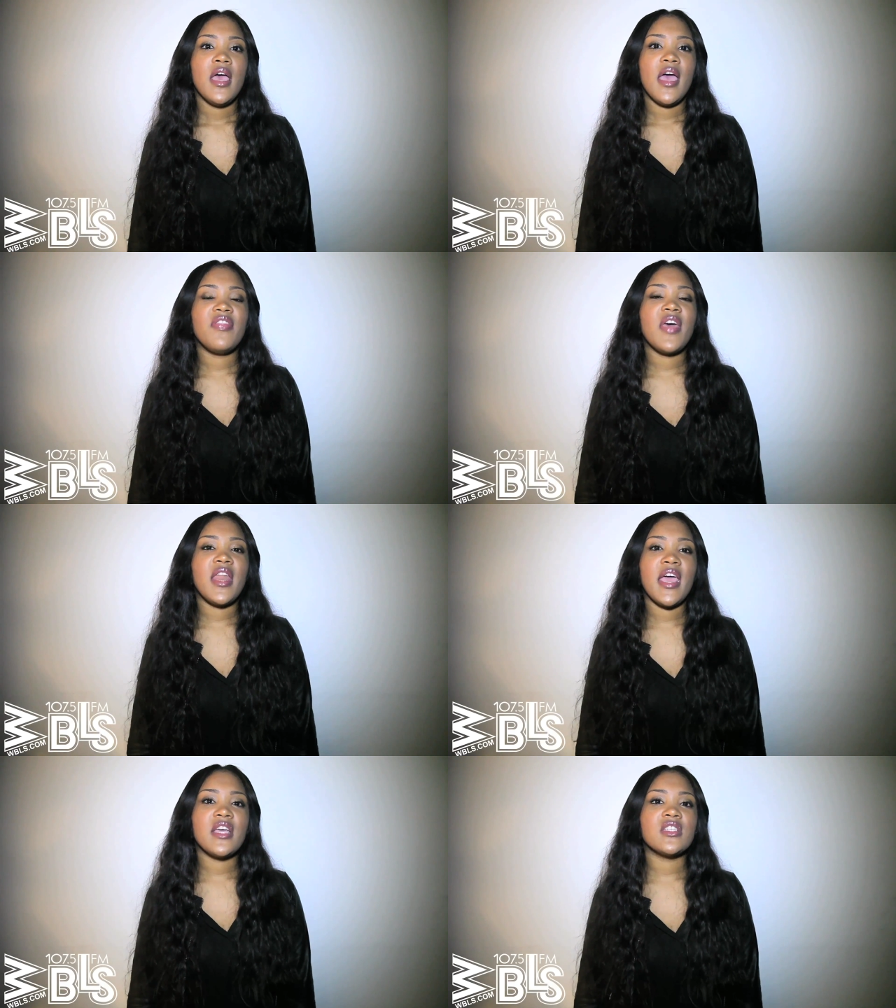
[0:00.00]
at
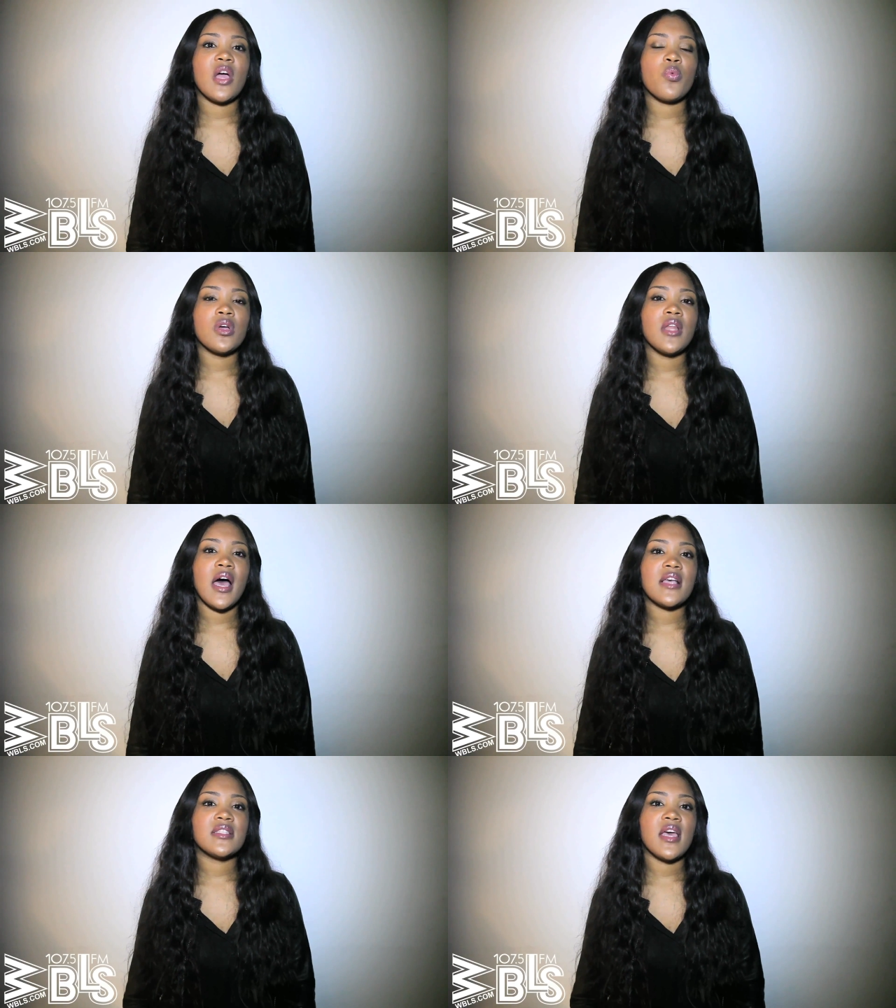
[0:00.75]
that age, I
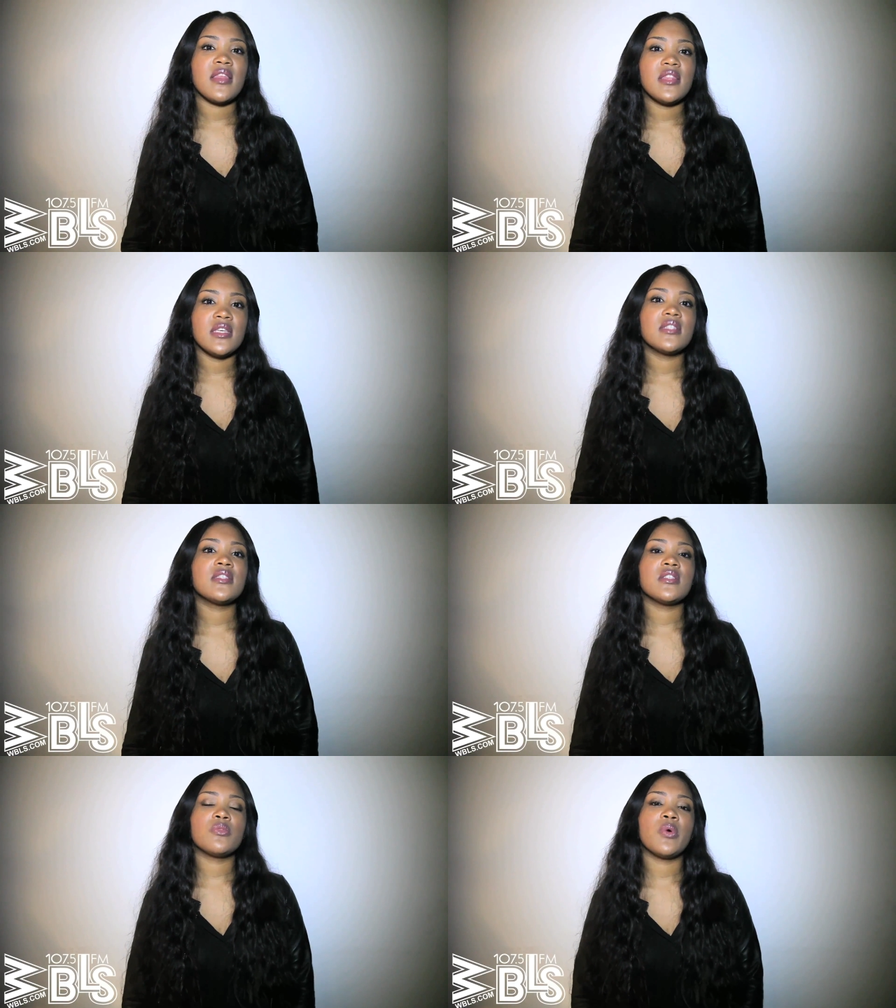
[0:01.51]
realized that
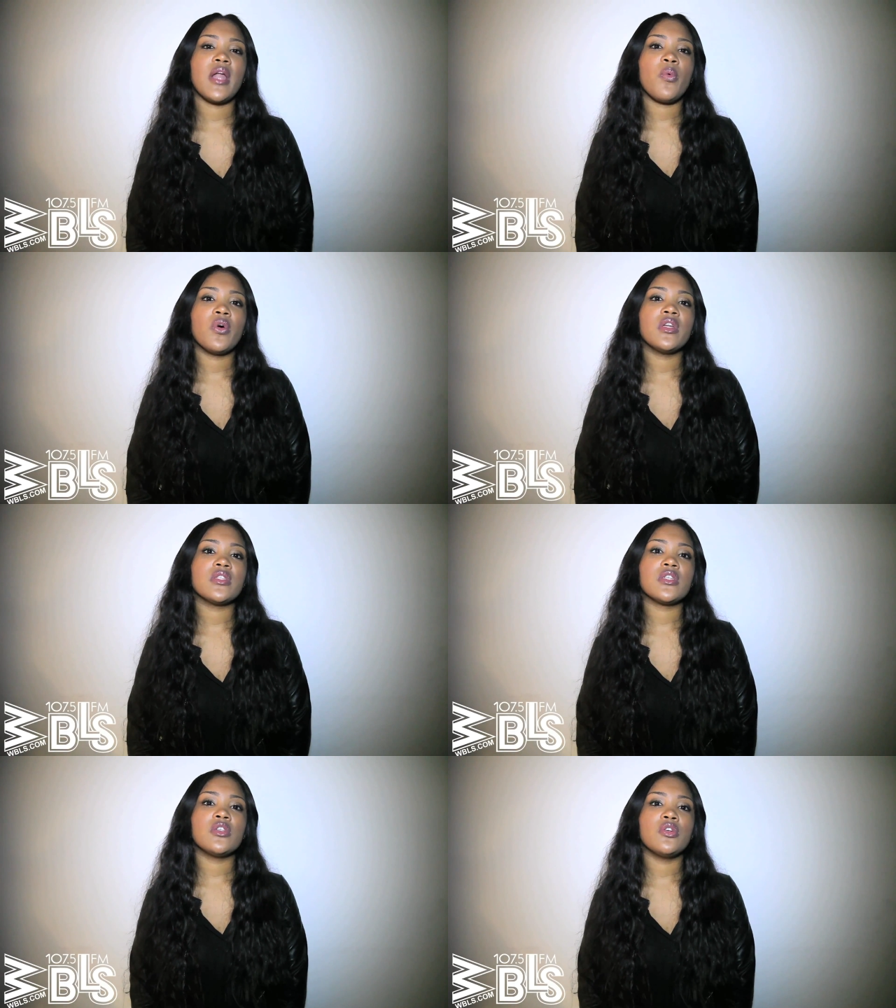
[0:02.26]
this is what I
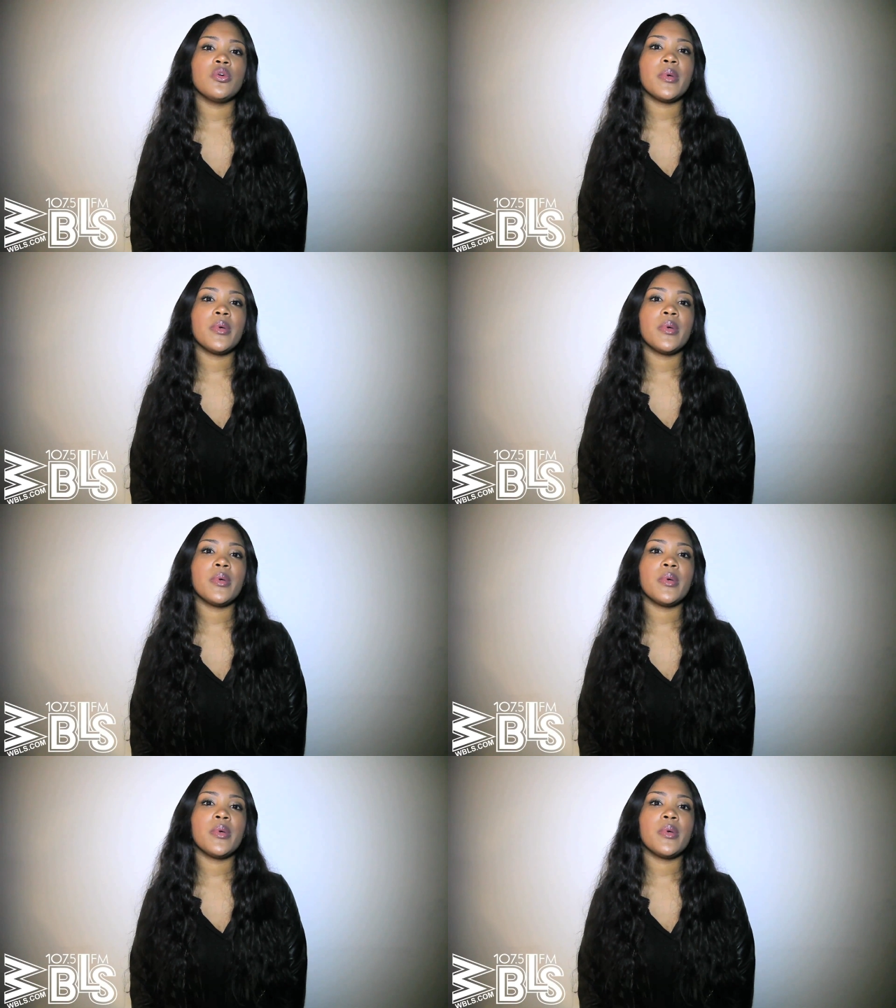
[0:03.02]
wanted to do,